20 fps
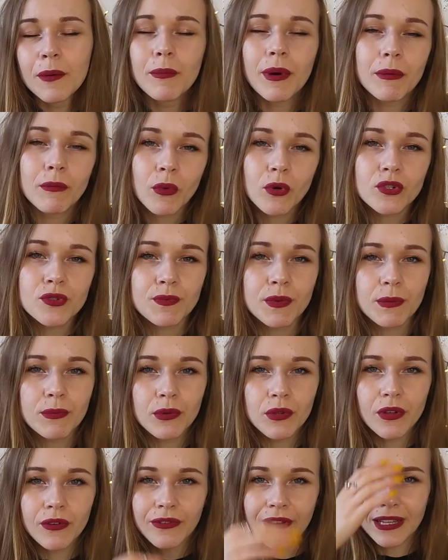But most
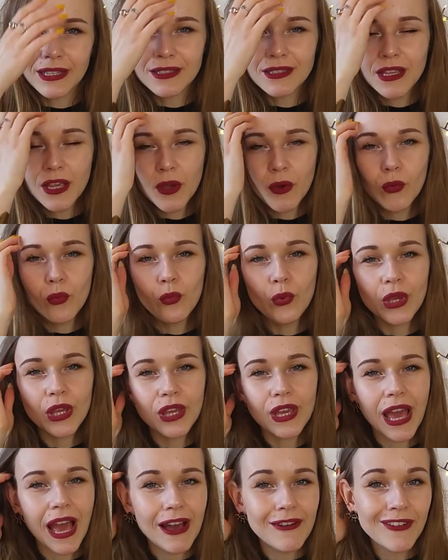people of us,
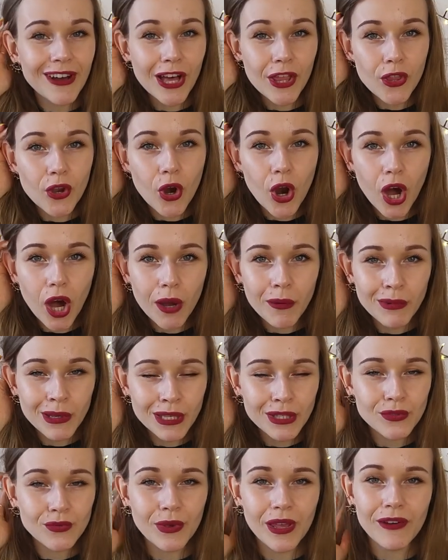we have other
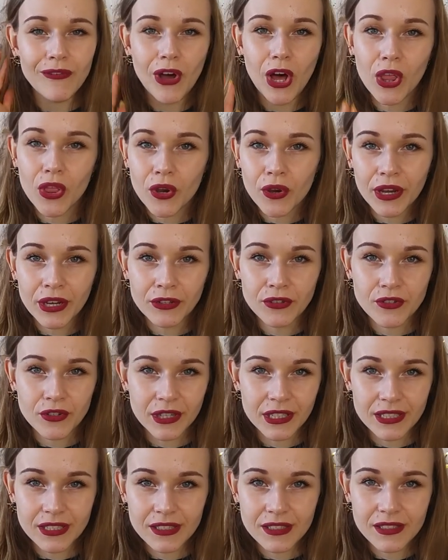hobbies, we have other
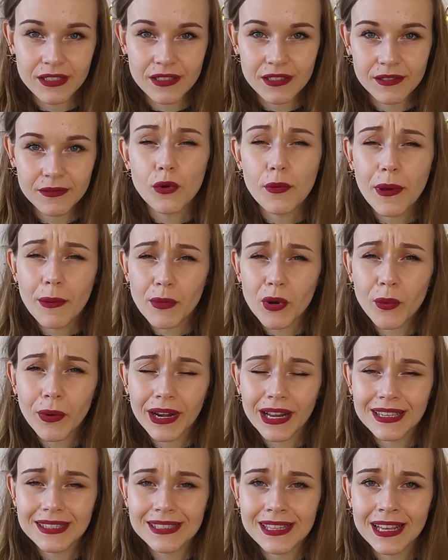interests. Remember
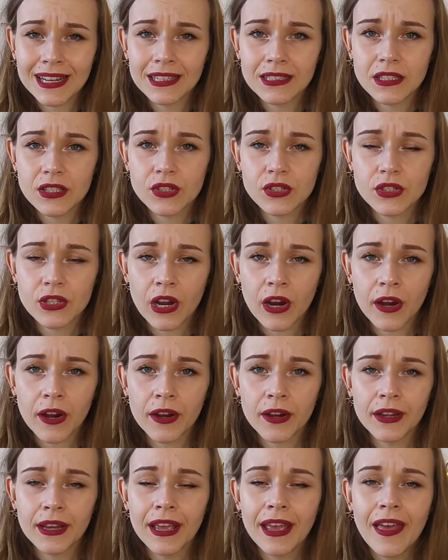what I said at the
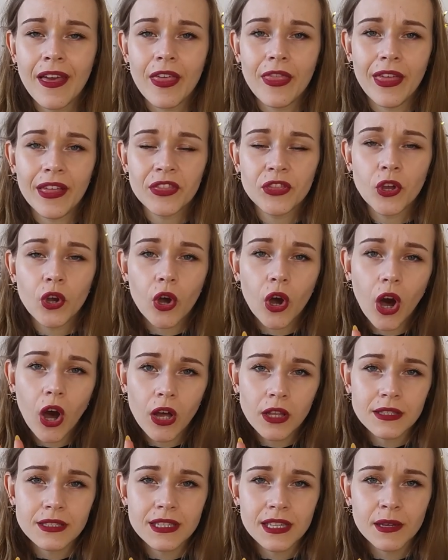start, that the
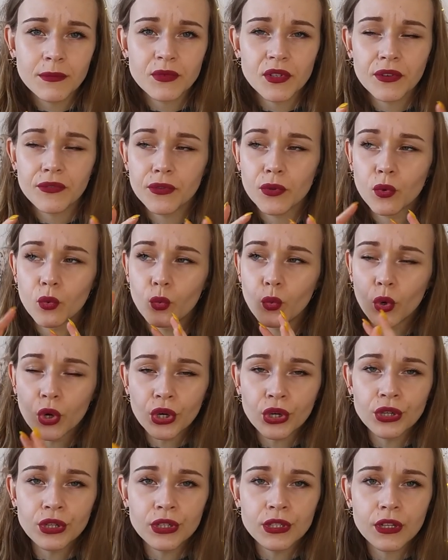concept of the
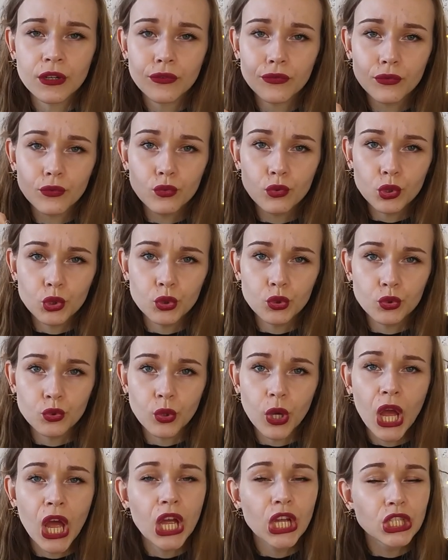world of
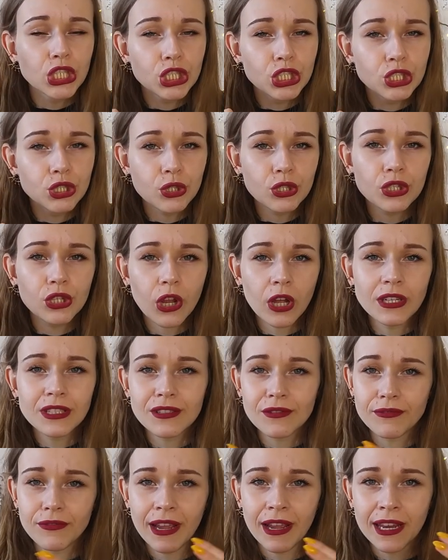woo should not
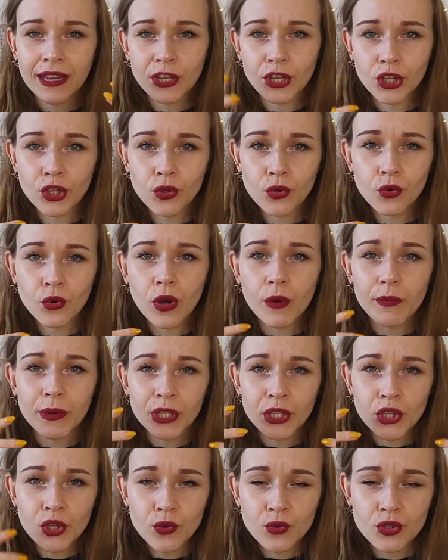define you,
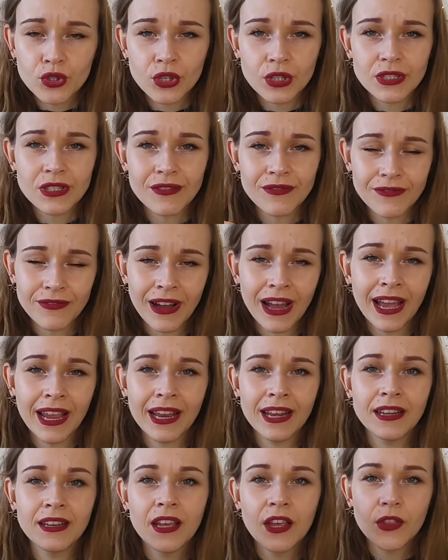but you should
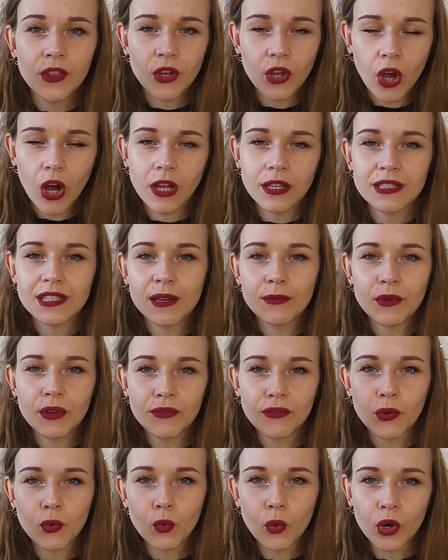define the concept
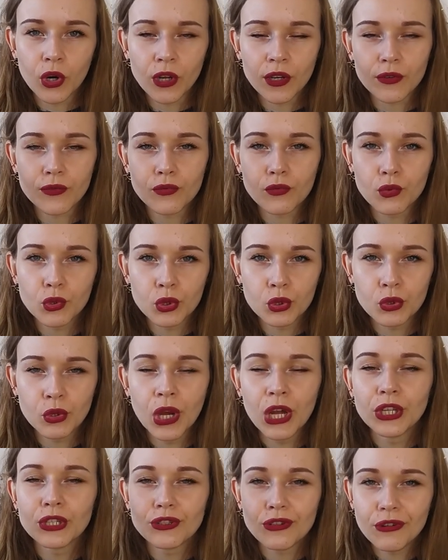of the world of
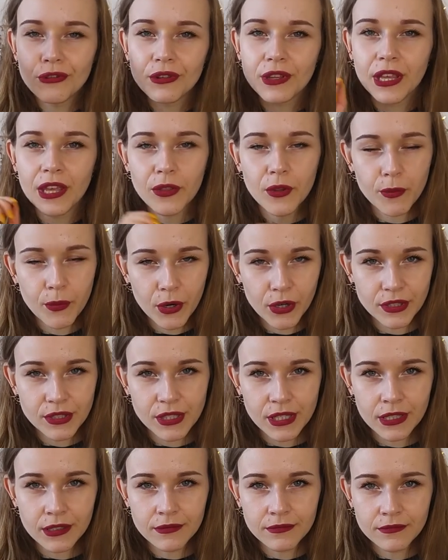woo to the other
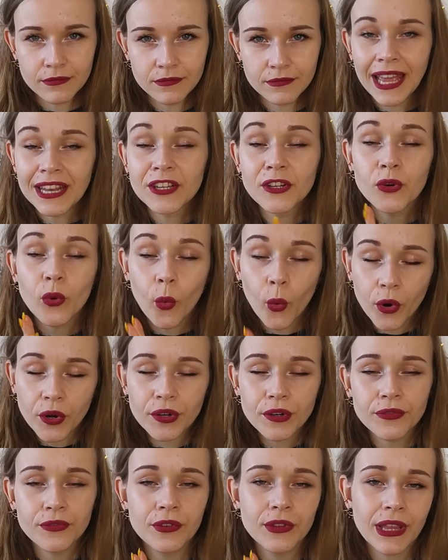person. And in
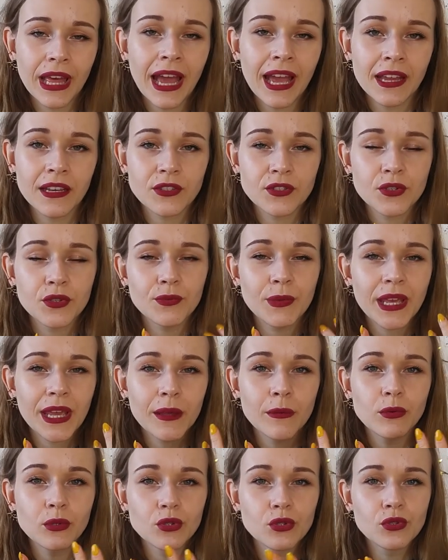order for that to
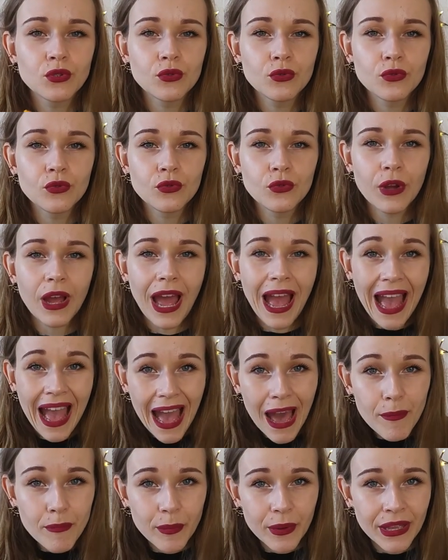be able to
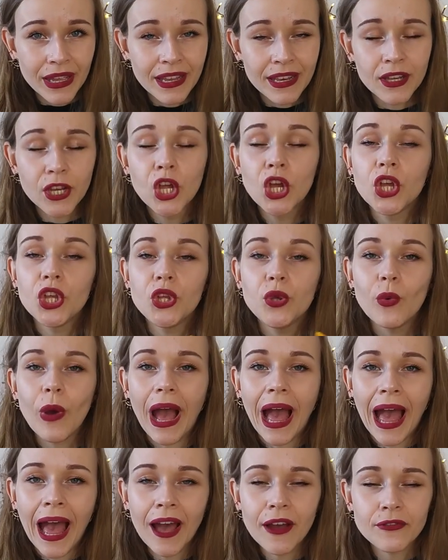happen, you
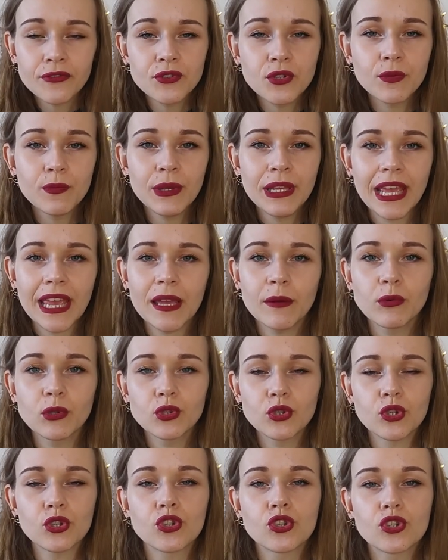have to be able
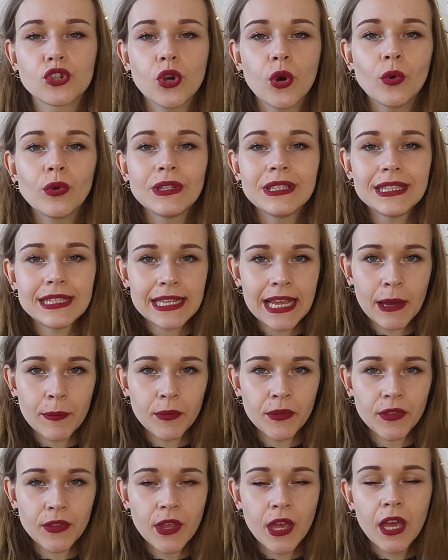to show
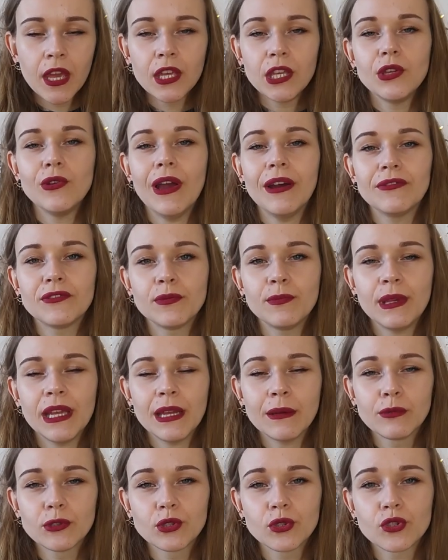depth. You have to
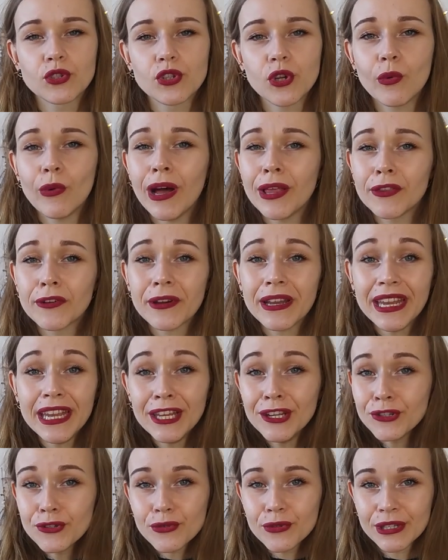be able to show other
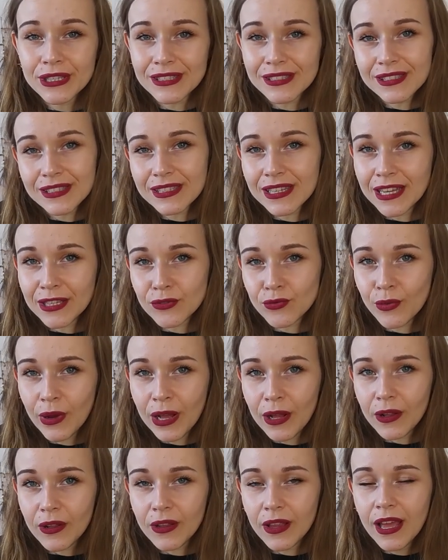interests as
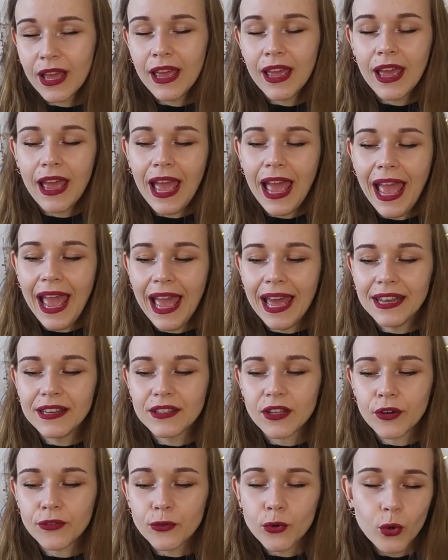well.
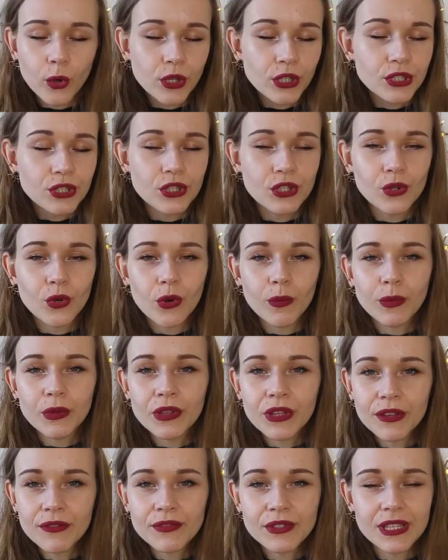And of course, your
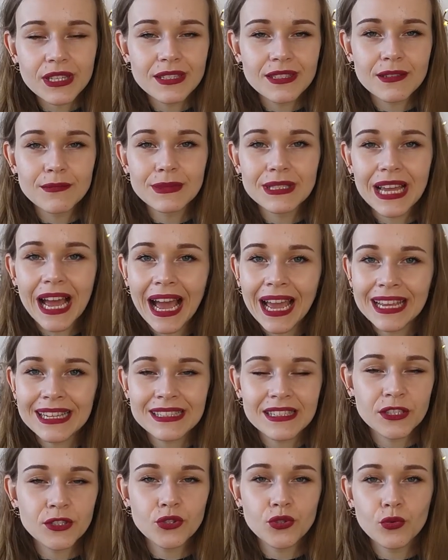belief system
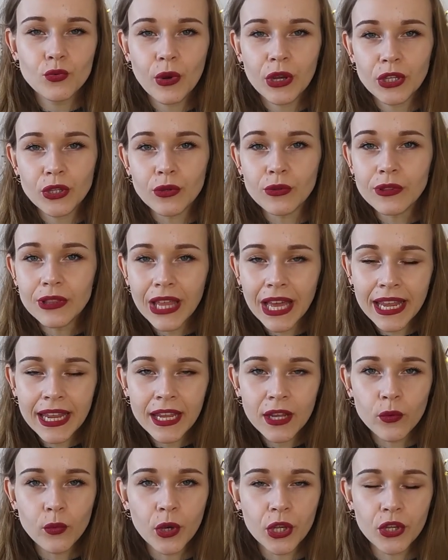ties into what you
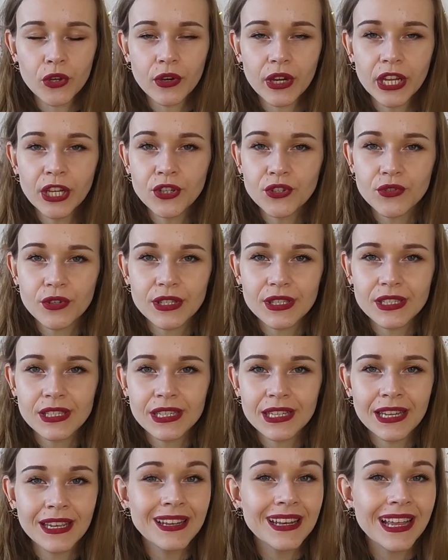like, what you're
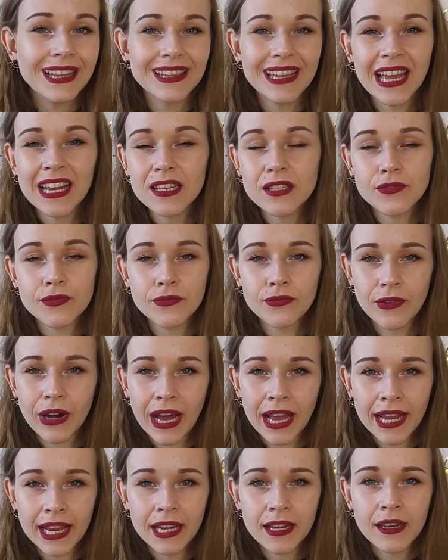interested in, and that is
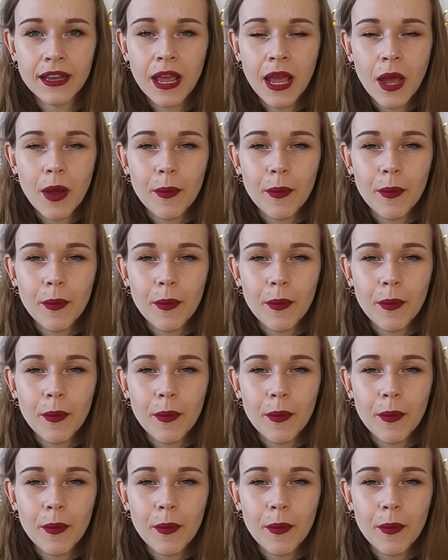fine.